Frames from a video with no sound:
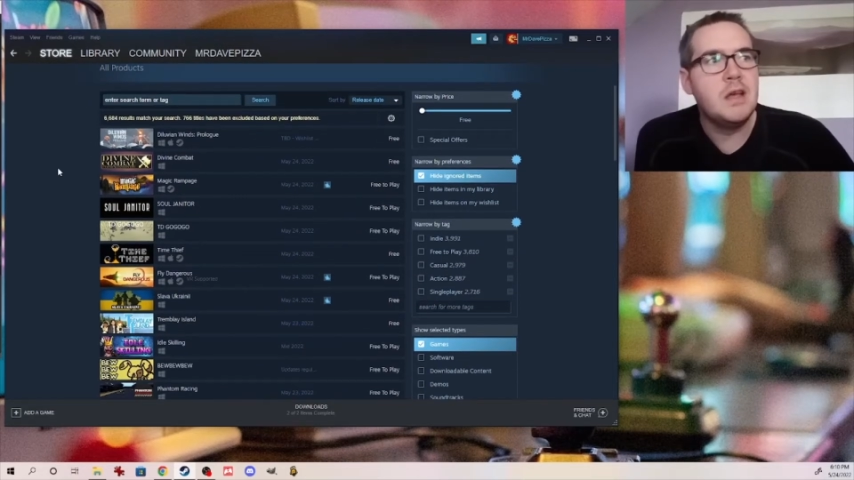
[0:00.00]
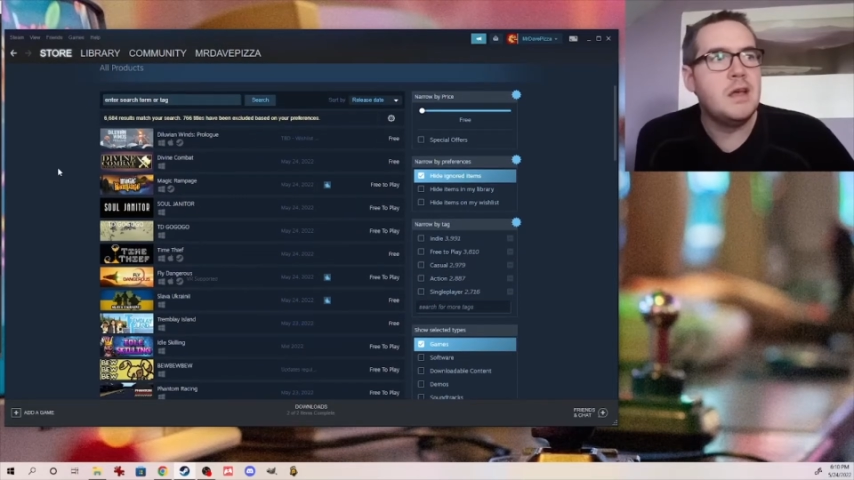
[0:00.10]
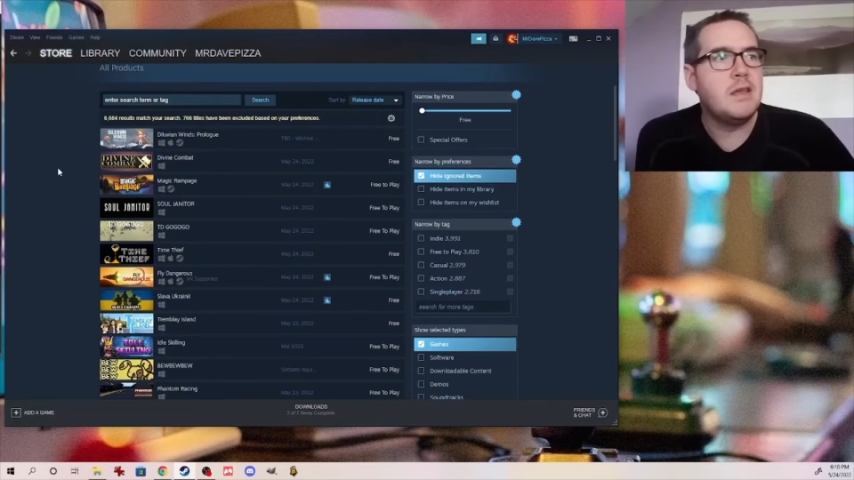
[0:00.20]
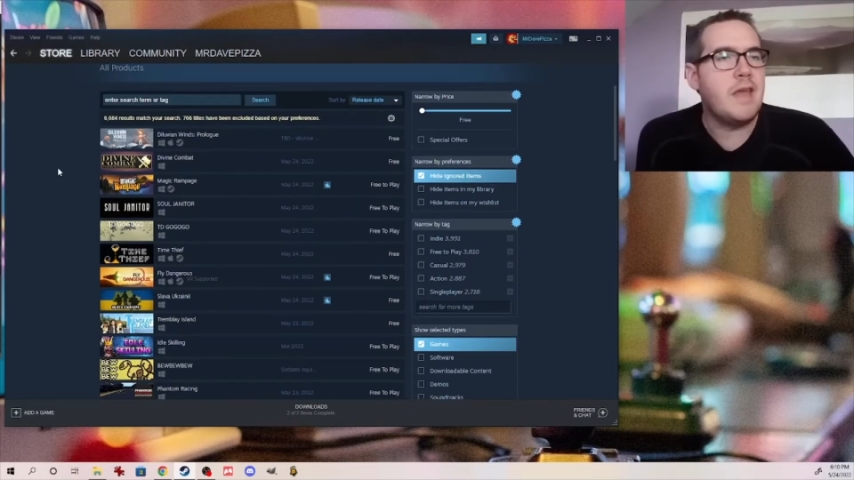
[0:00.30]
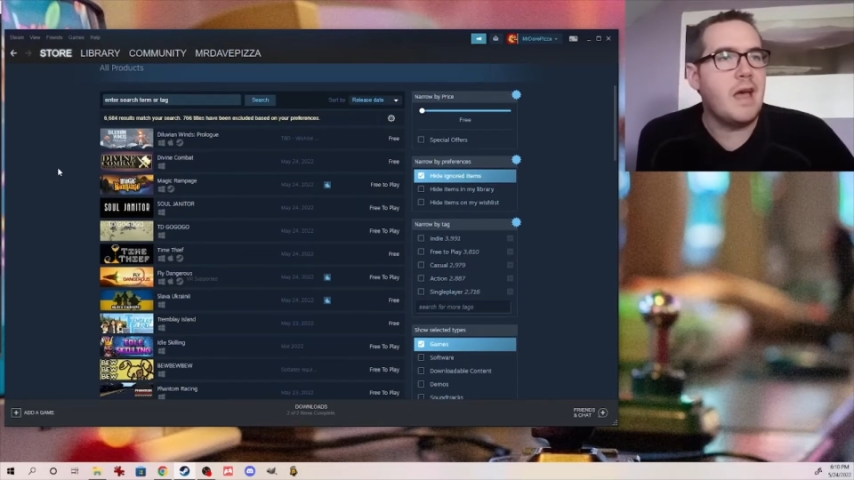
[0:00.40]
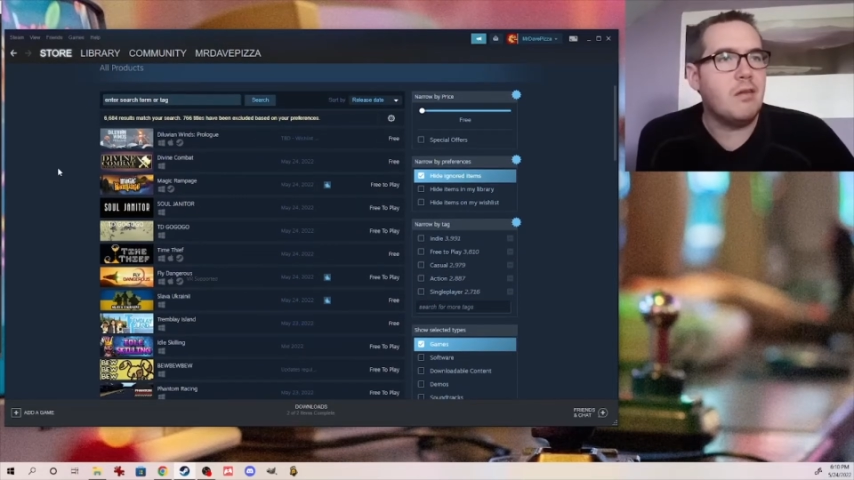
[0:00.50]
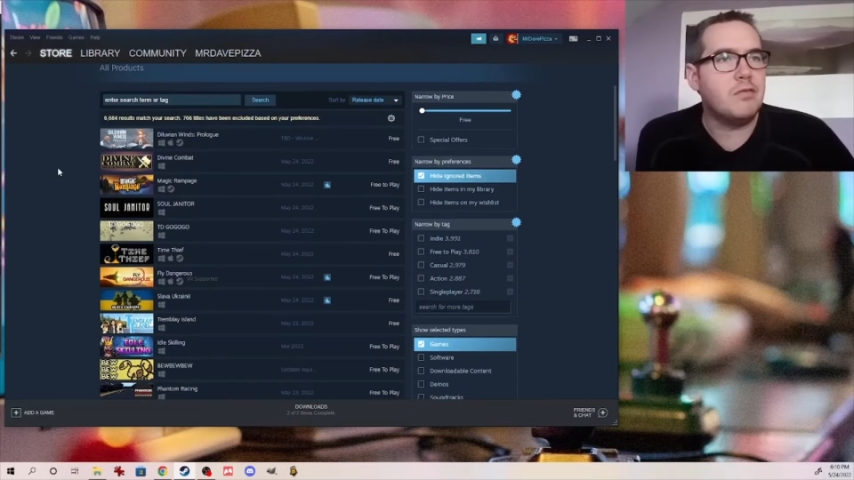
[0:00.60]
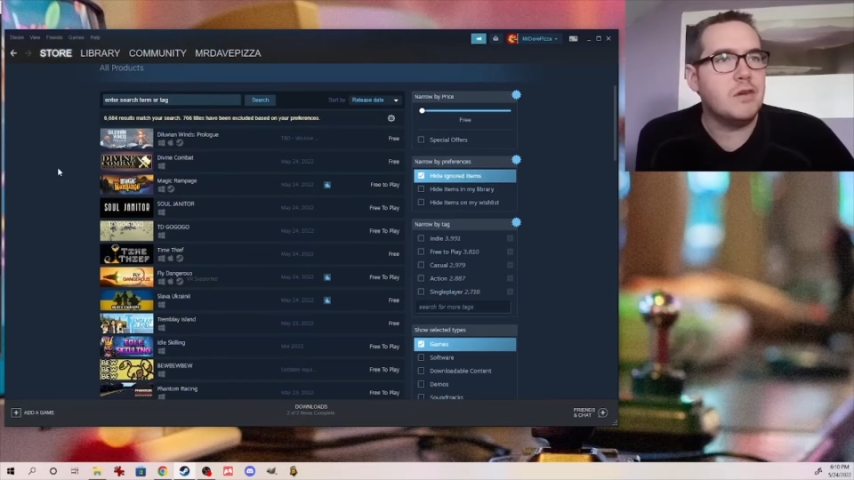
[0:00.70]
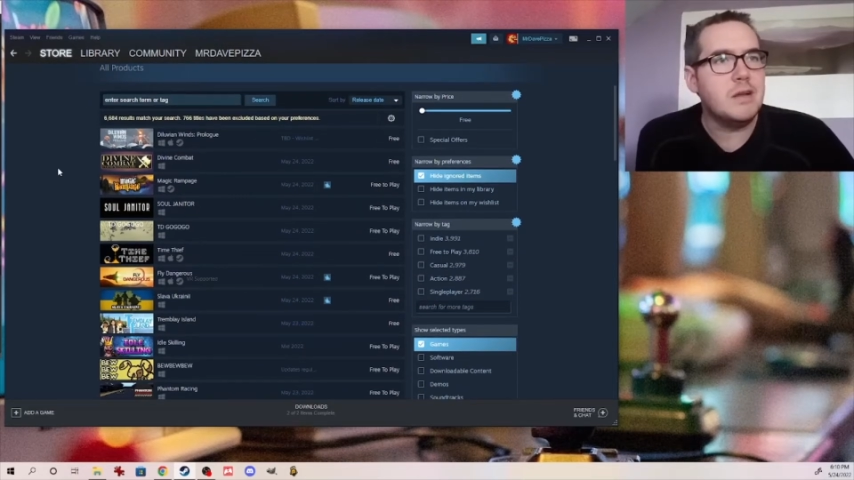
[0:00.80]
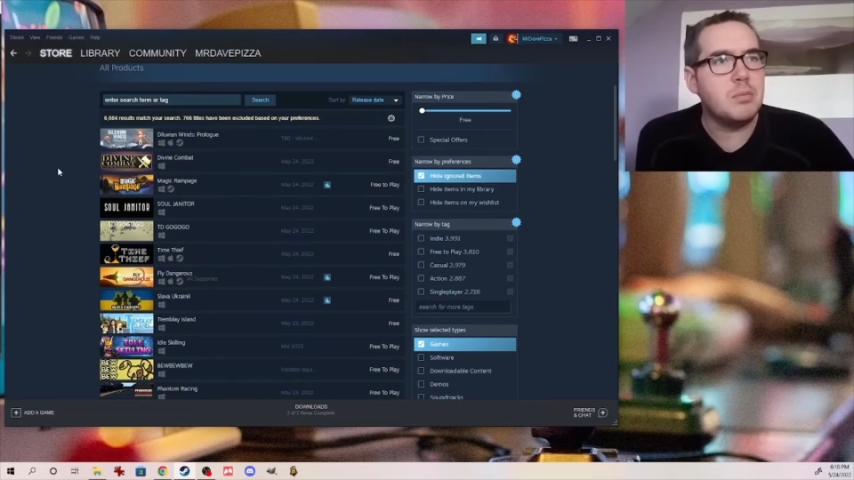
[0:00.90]
that
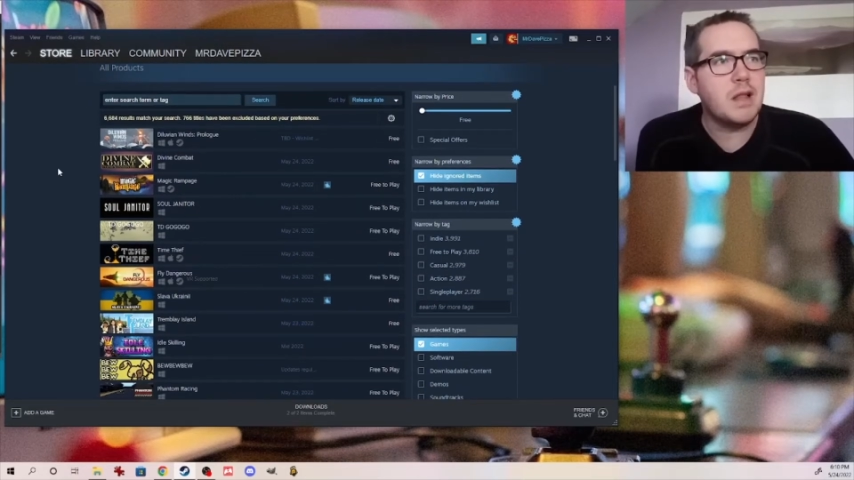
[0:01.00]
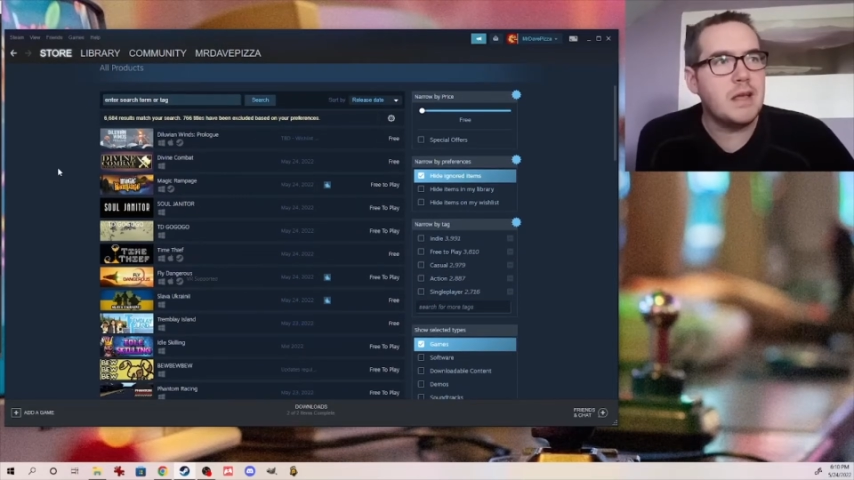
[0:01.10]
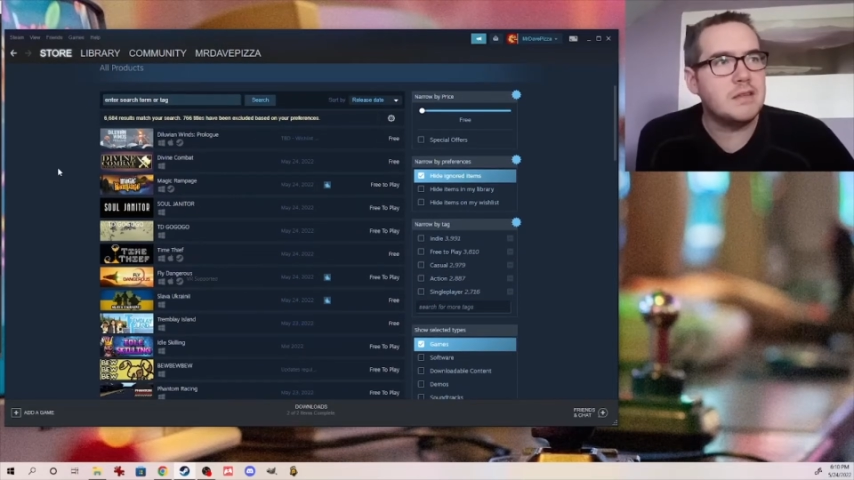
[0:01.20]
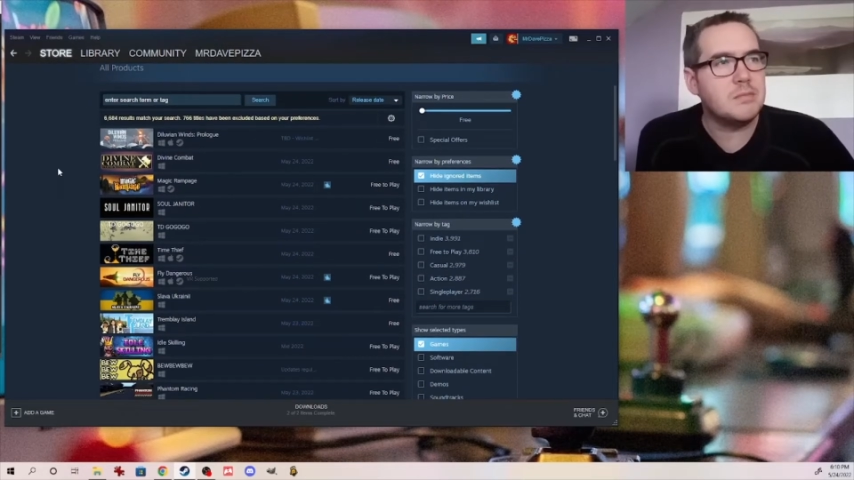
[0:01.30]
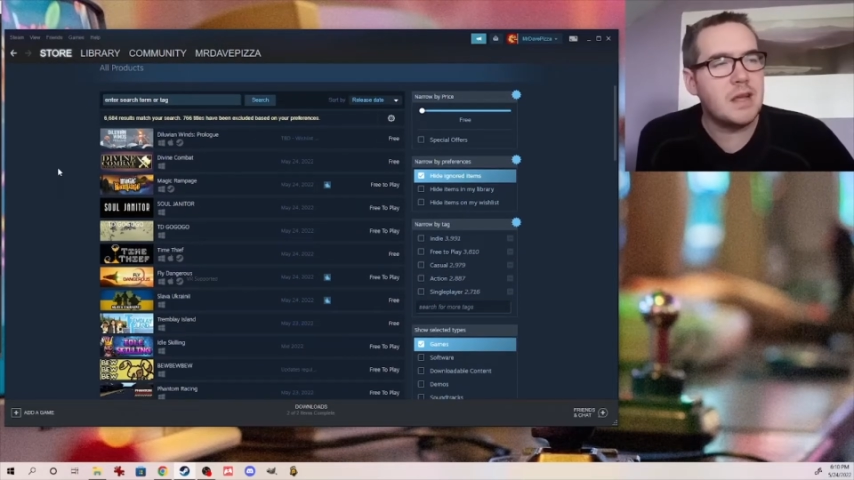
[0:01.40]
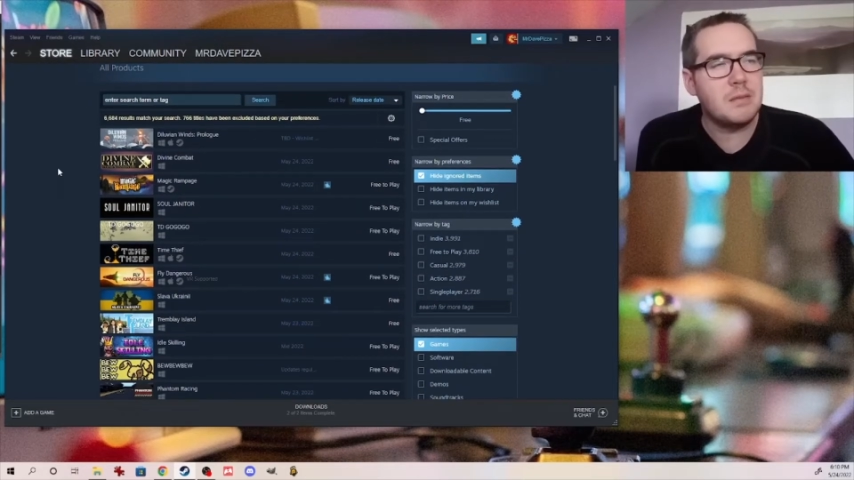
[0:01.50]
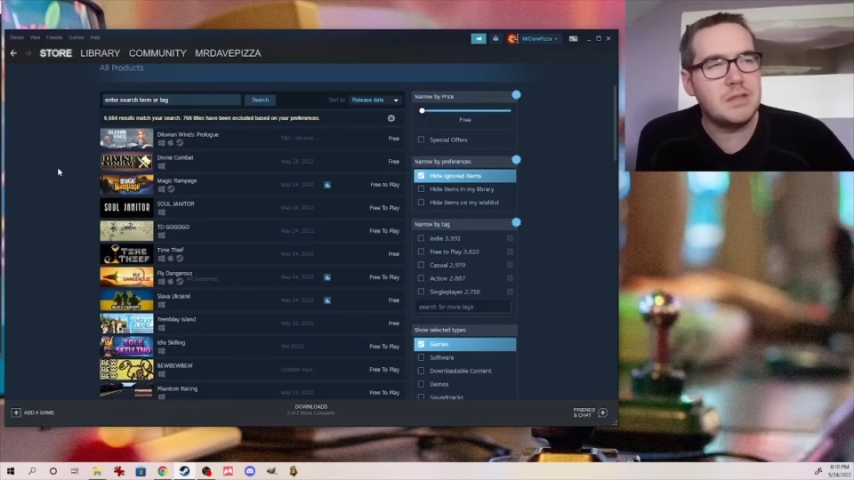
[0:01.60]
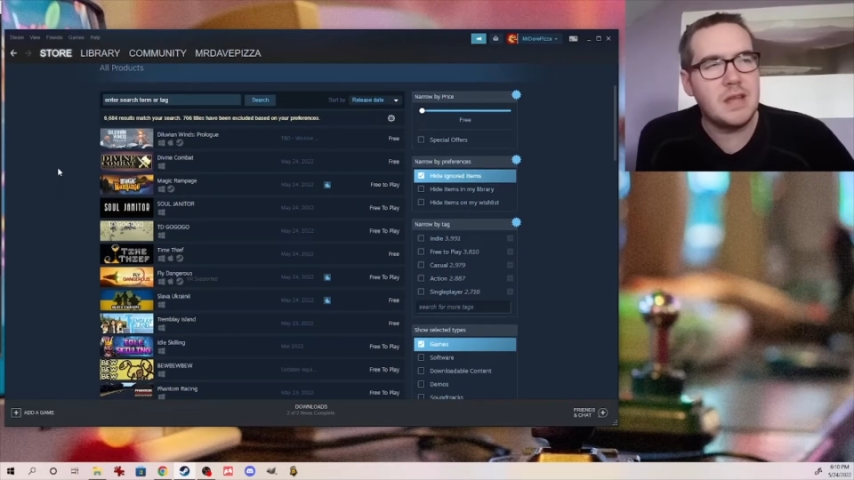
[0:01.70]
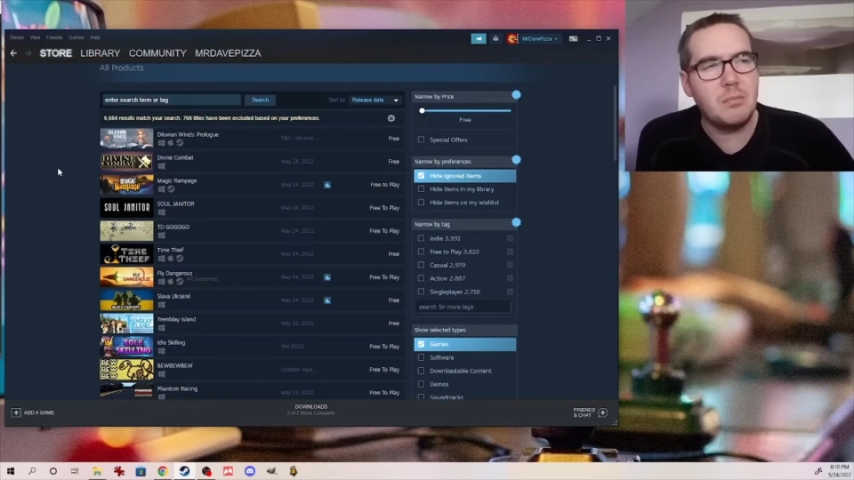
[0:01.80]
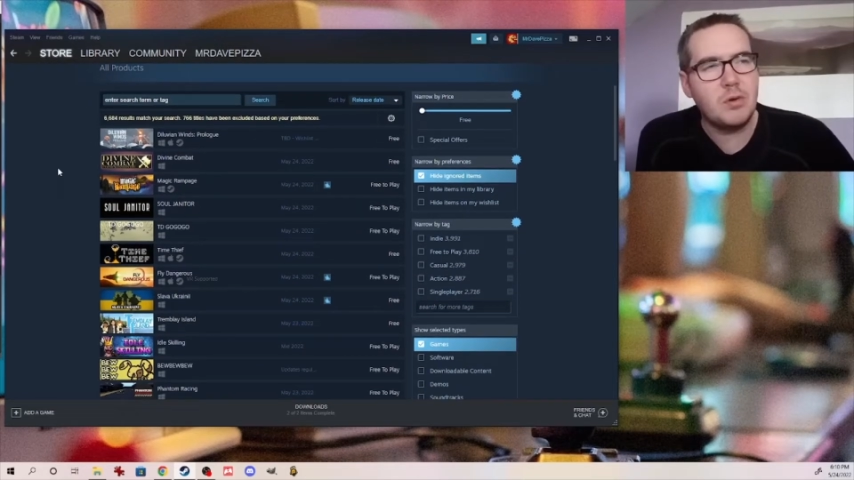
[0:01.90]
free to play is sometimes
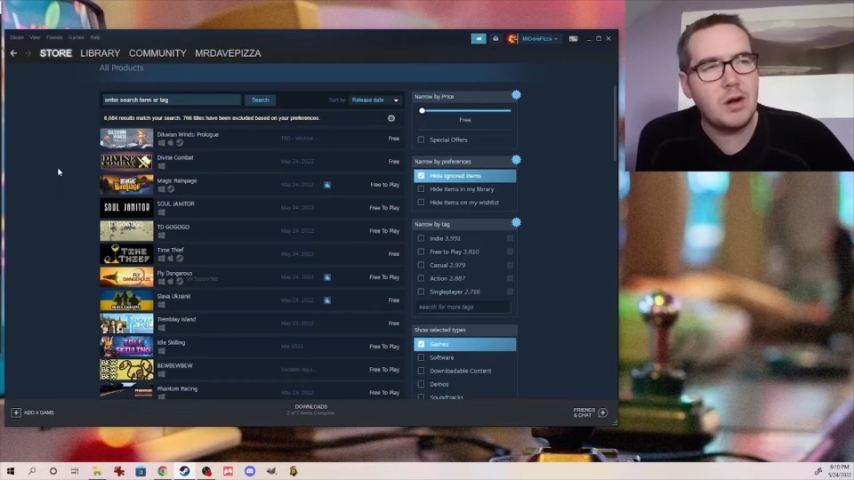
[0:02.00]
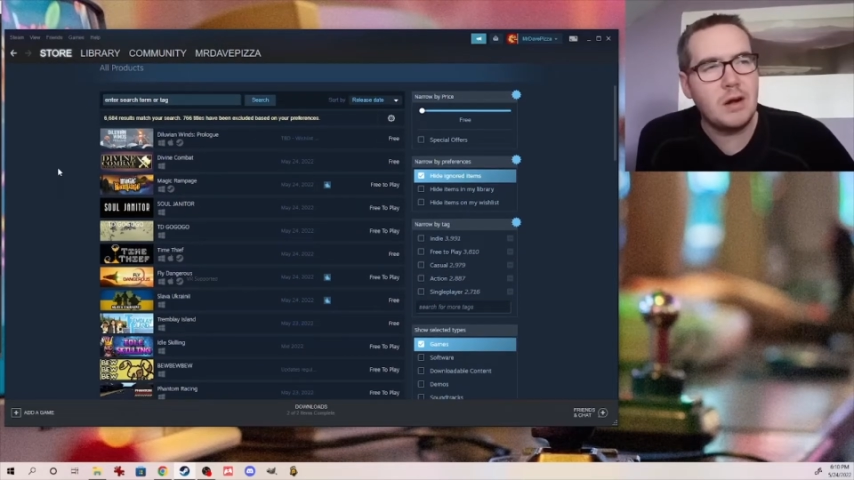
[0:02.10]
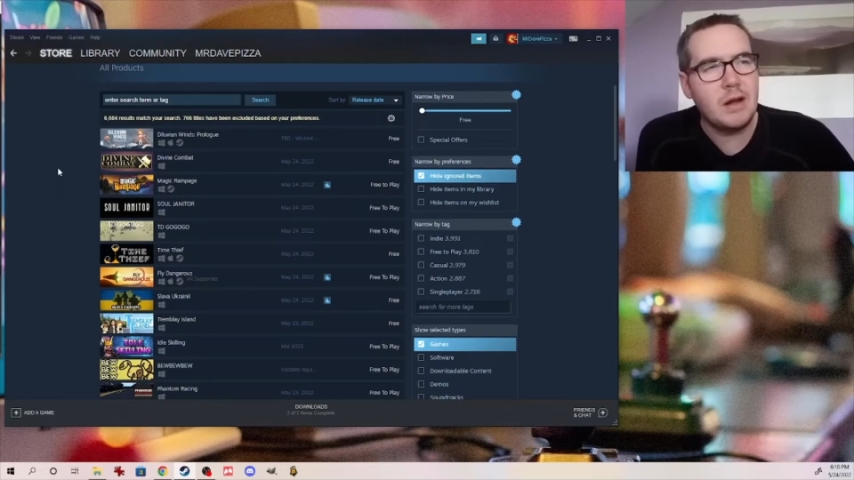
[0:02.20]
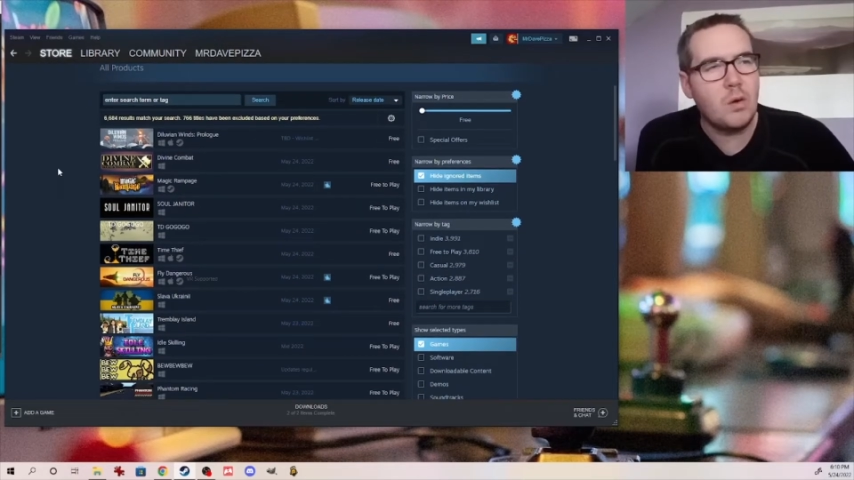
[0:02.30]
temporary